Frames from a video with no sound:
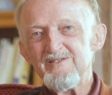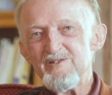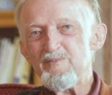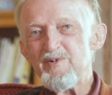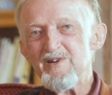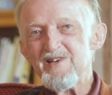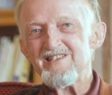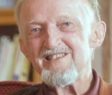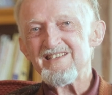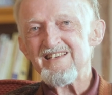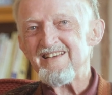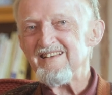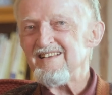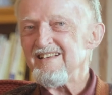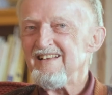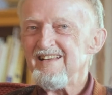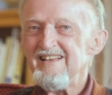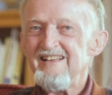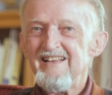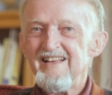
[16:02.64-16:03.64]
Roberta.
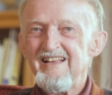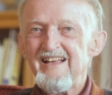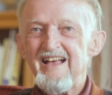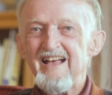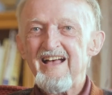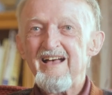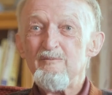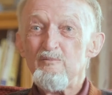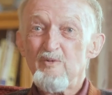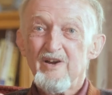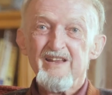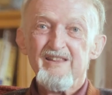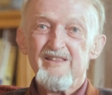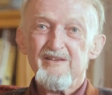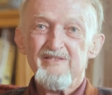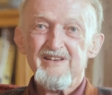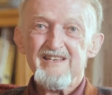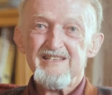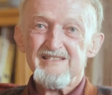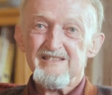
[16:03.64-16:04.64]
Um, one of
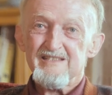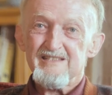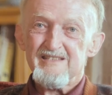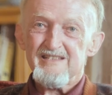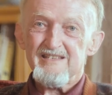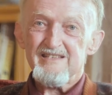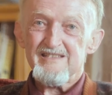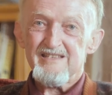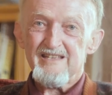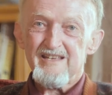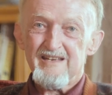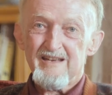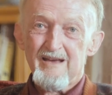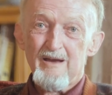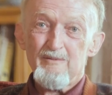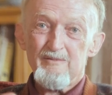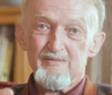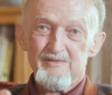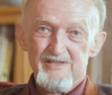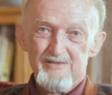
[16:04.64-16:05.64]
the reasons is that I
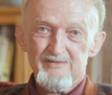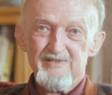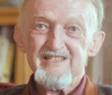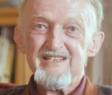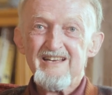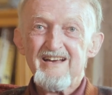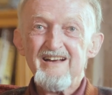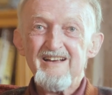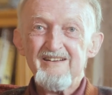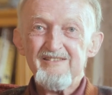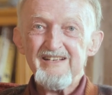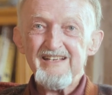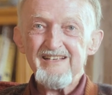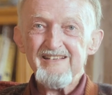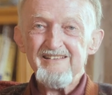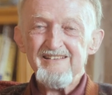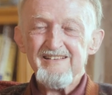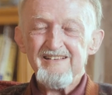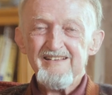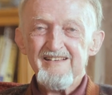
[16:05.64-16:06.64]
was
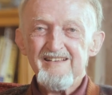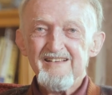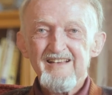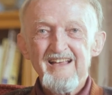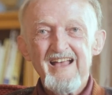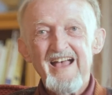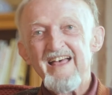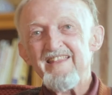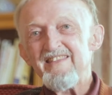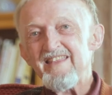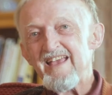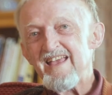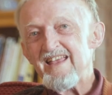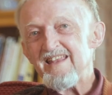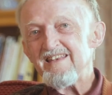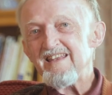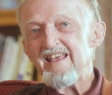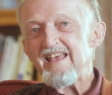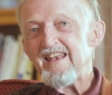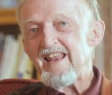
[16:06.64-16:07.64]
retiring, and
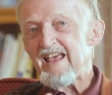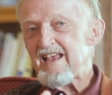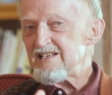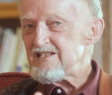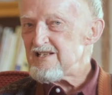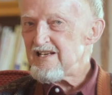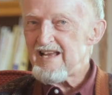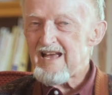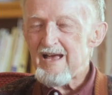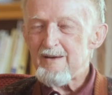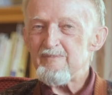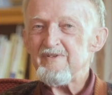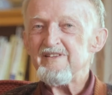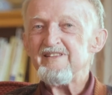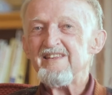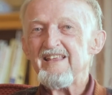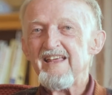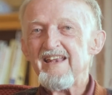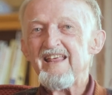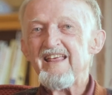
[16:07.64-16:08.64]
then it actually
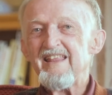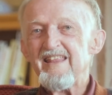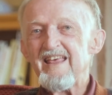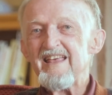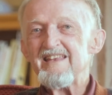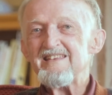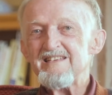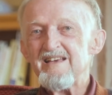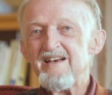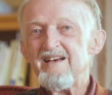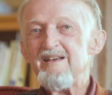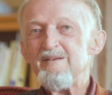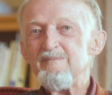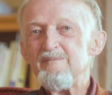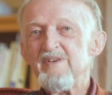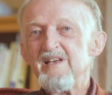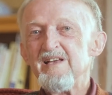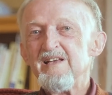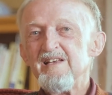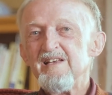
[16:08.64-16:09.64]
happened that at that time